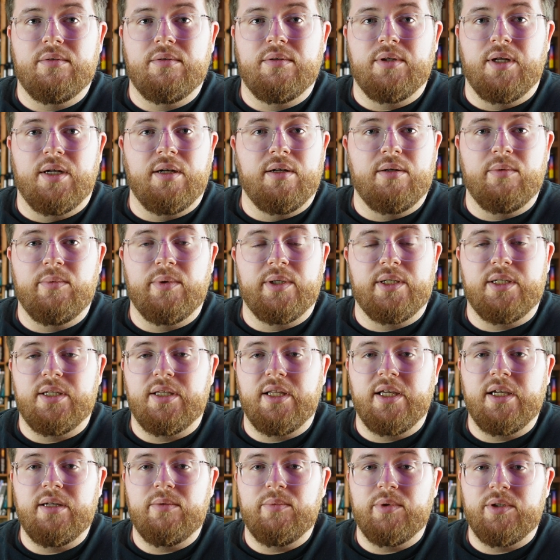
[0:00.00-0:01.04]
what to
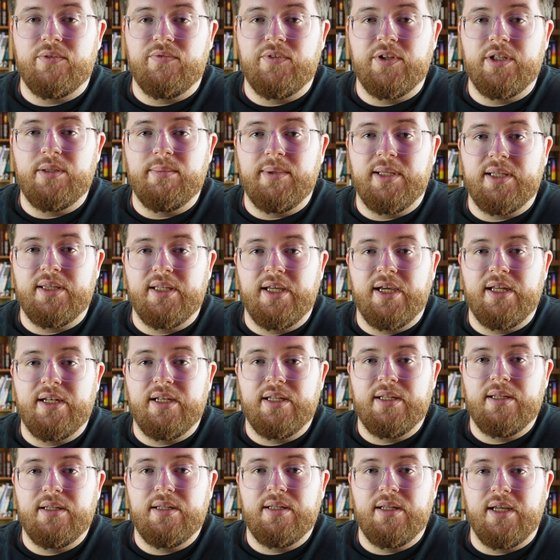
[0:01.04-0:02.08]
think, what to feel about that,
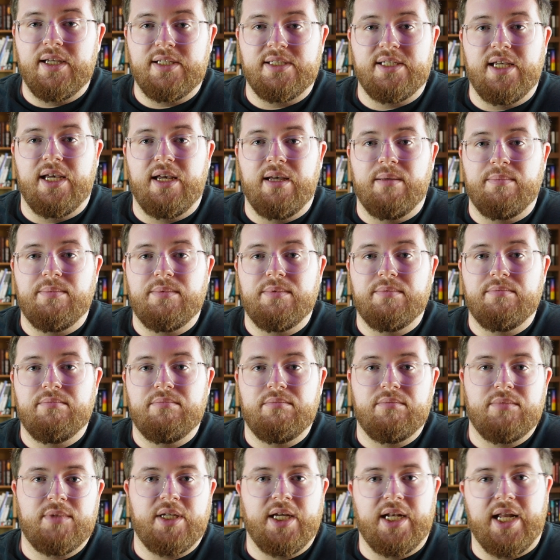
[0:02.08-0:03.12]
except
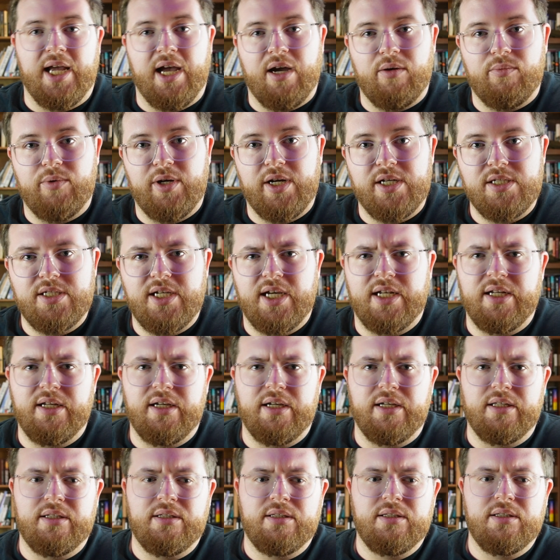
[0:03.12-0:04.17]
kind of outrage,
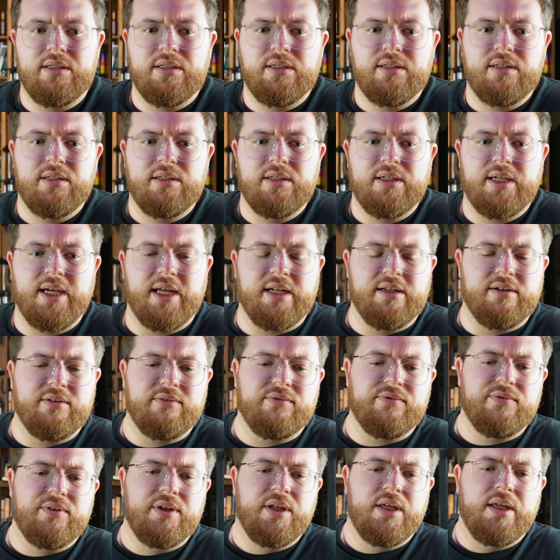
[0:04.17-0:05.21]
kind
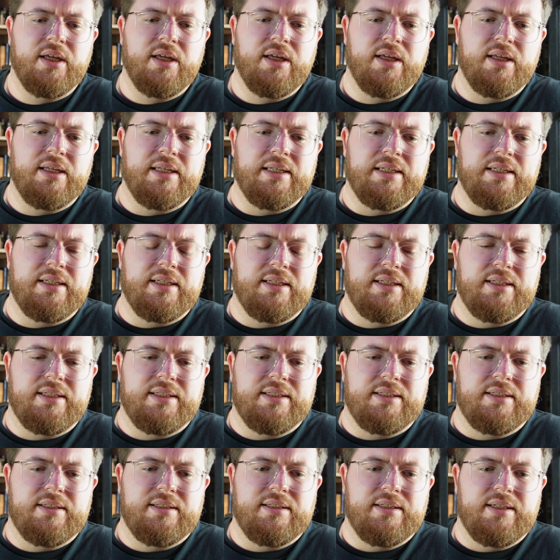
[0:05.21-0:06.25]
of,
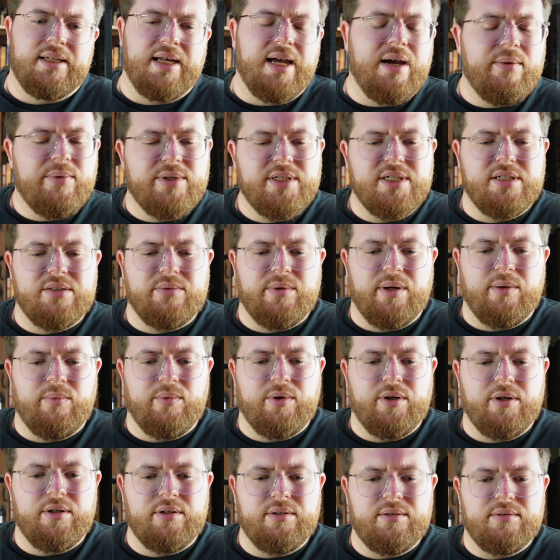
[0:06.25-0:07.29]
outrage isn't the right
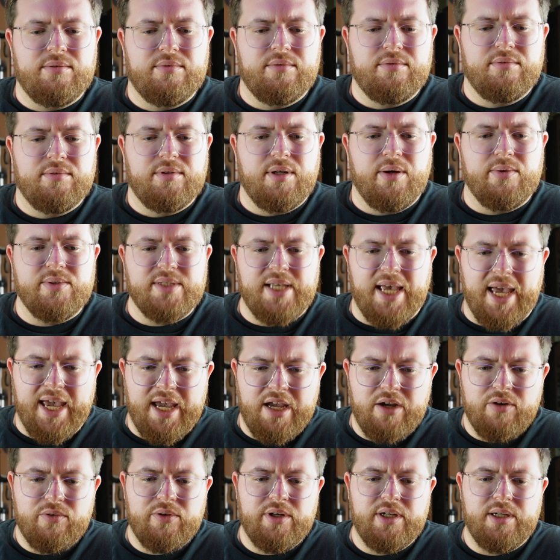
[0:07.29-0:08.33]
word. I was
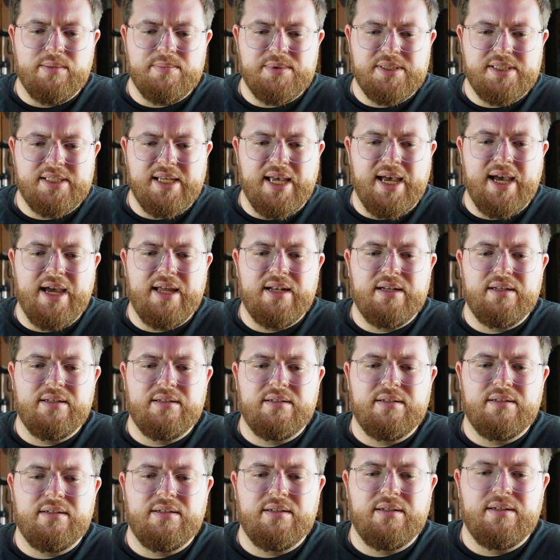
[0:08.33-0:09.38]
angry, upset
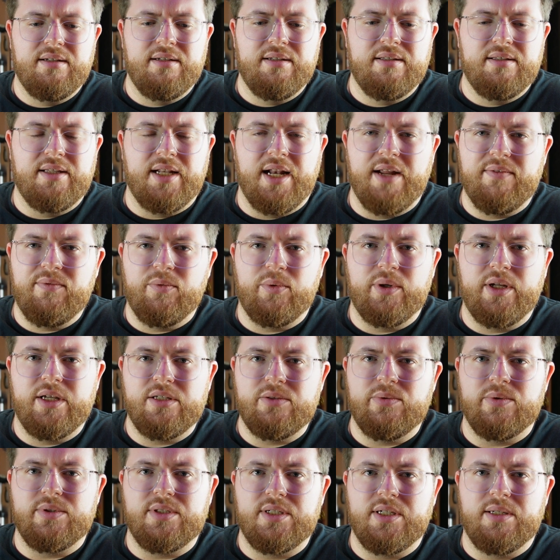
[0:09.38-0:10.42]
that everyone
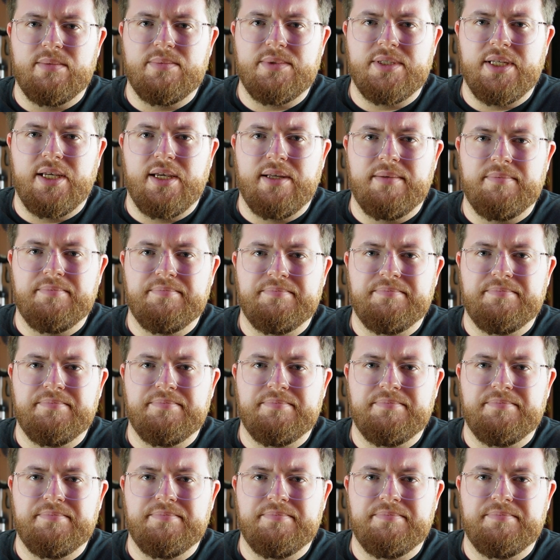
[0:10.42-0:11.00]
else wasn't upset.